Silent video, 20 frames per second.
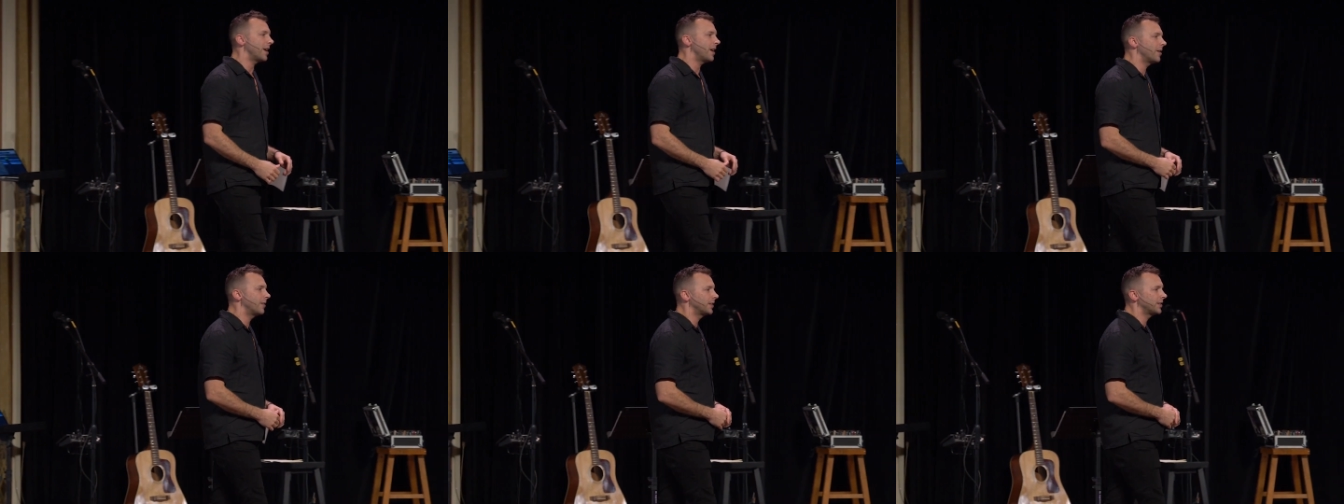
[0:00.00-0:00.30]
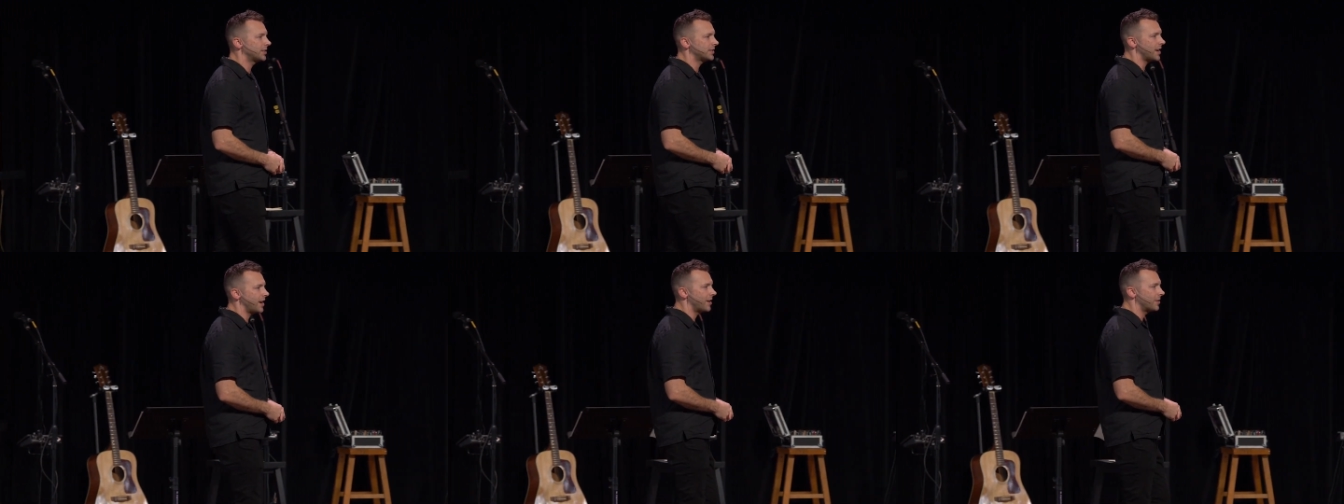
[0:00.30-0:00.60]

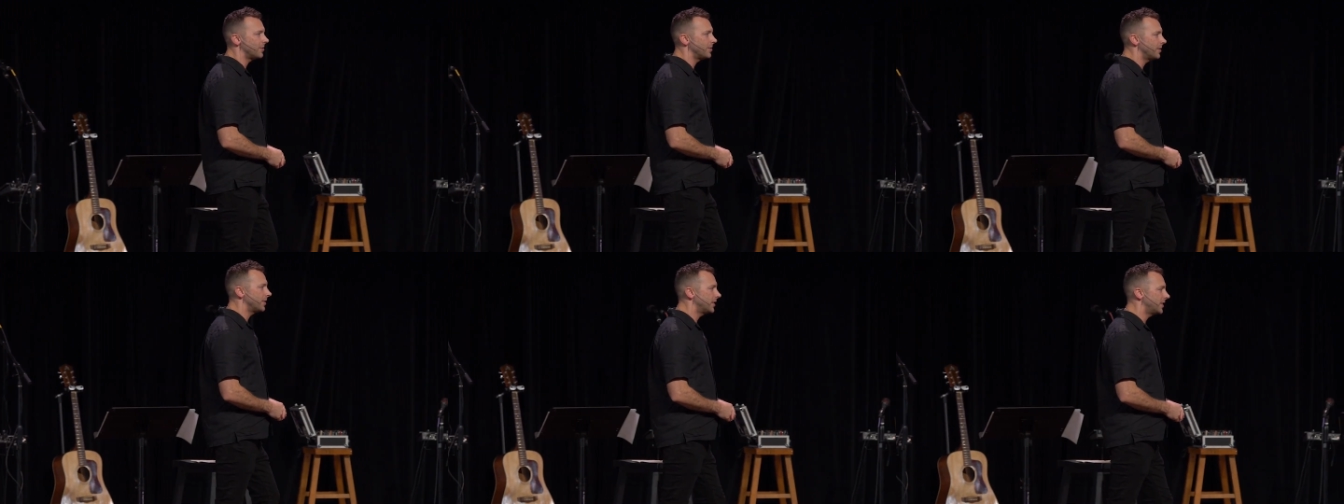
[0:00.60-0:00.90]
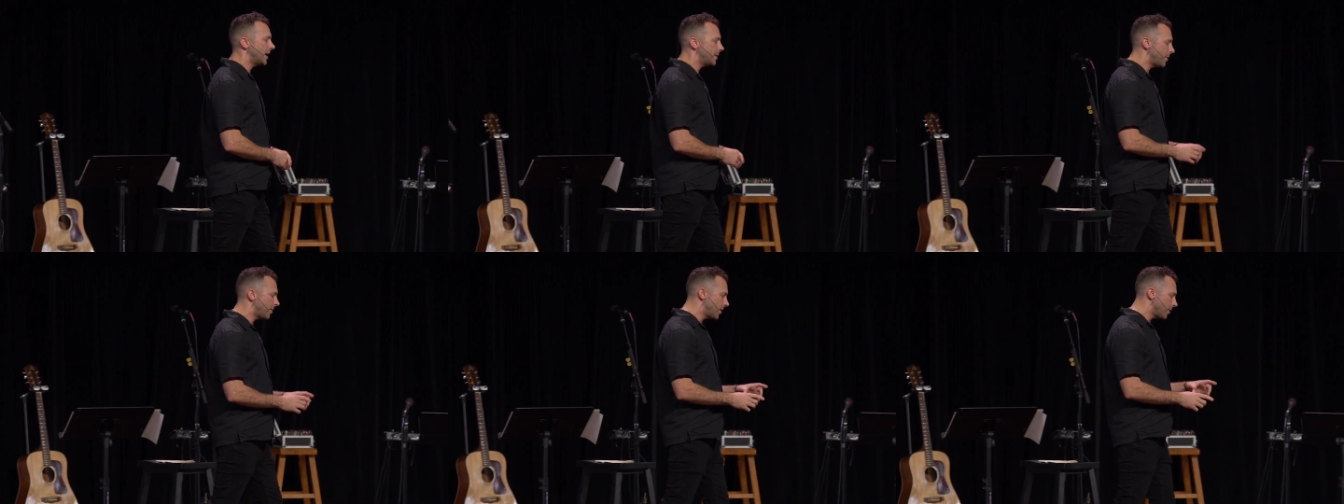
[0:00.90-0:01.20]
Aristotle. The
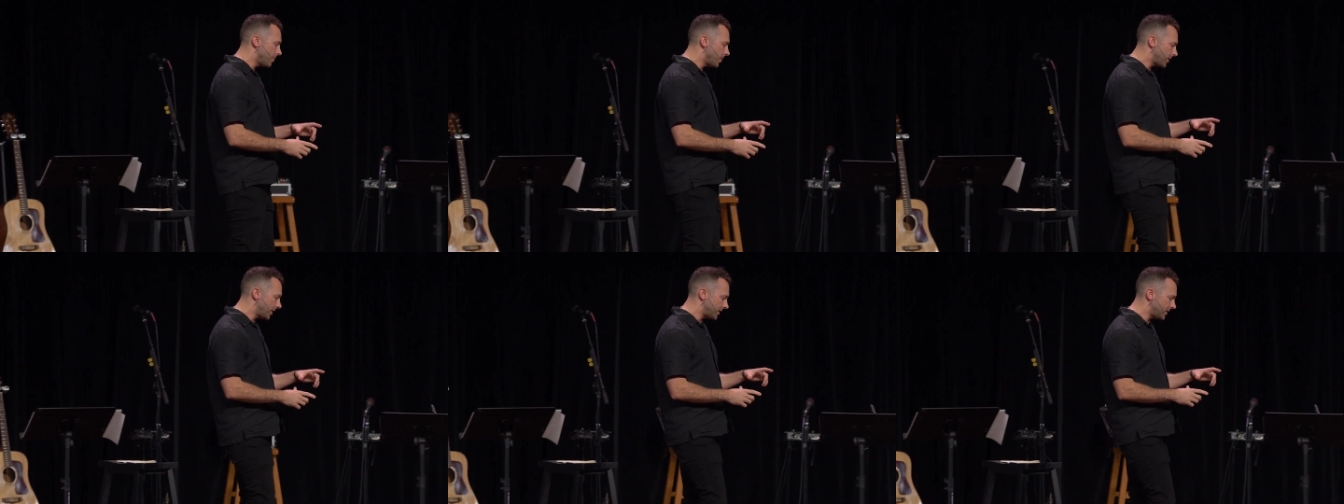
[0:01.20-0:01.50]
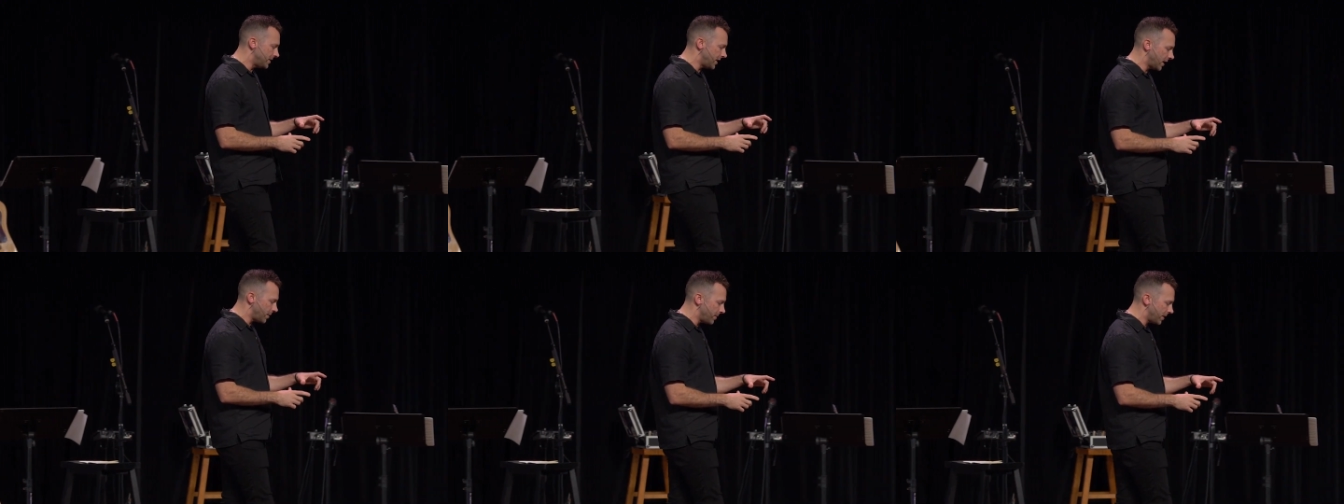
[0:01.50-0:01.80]
name of the book is
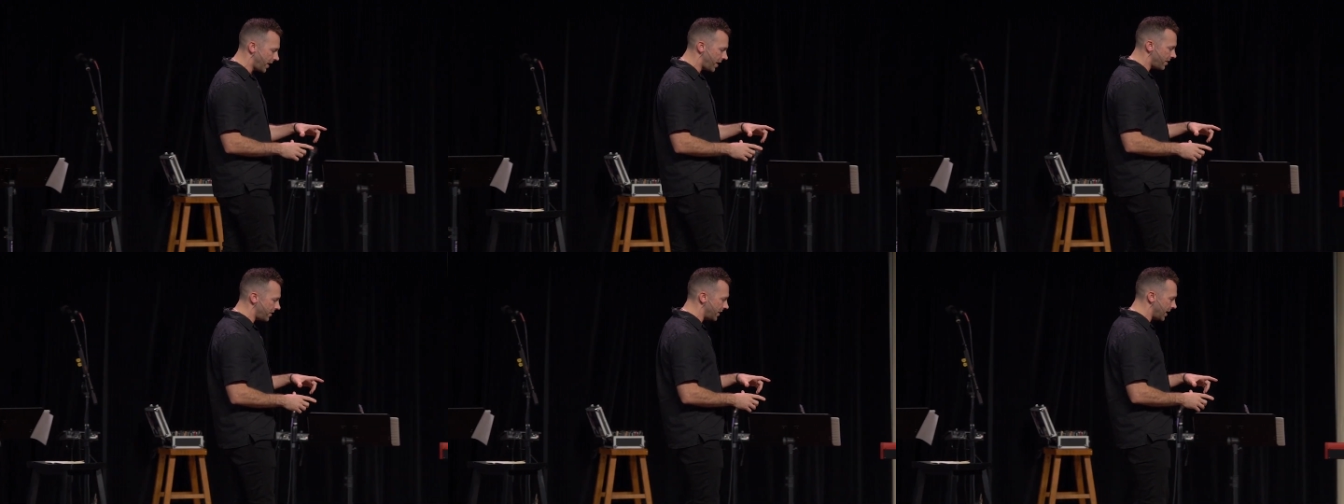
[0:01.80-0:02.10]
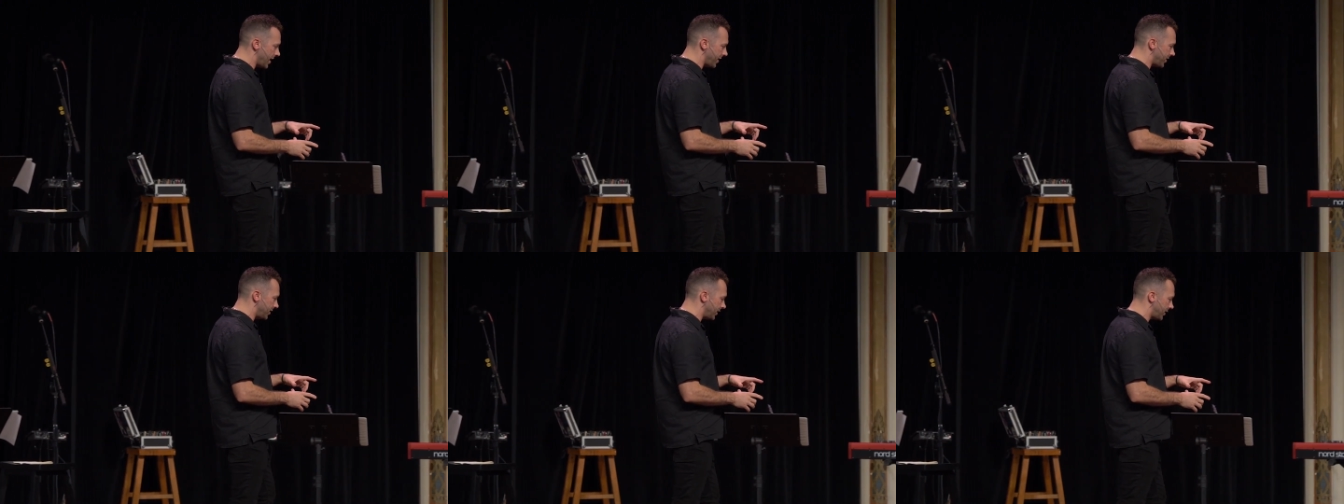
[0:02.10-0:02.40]
Nicomachean
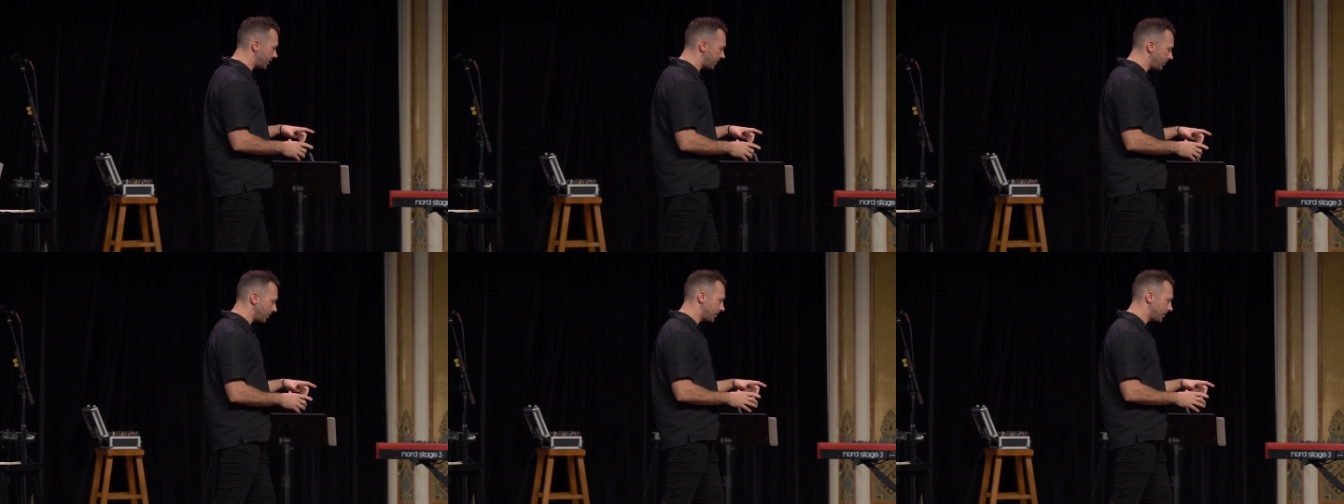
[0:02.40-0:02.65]
Ethics,